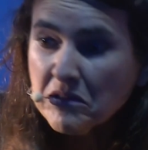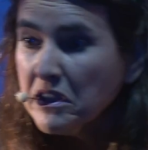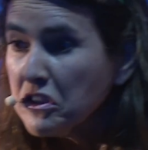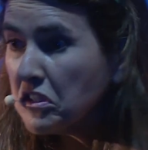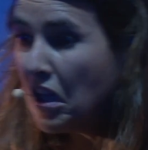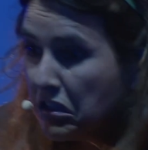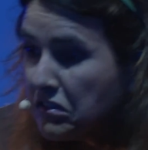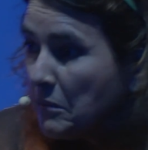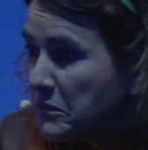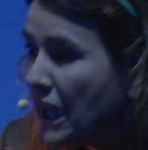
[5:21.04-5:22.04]
is done
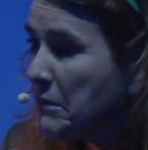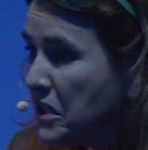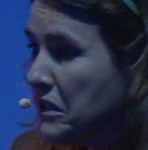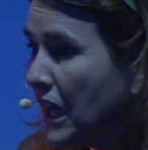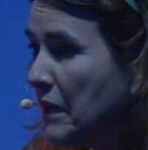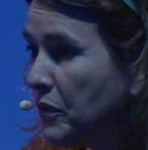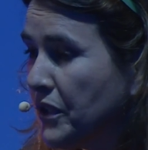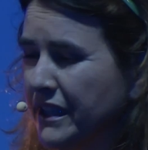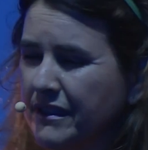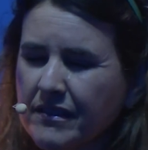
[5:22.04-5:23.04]
sometimes in
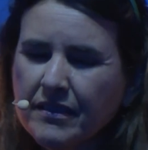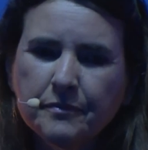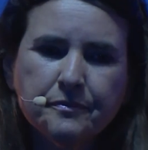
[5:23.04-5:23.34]
libraries.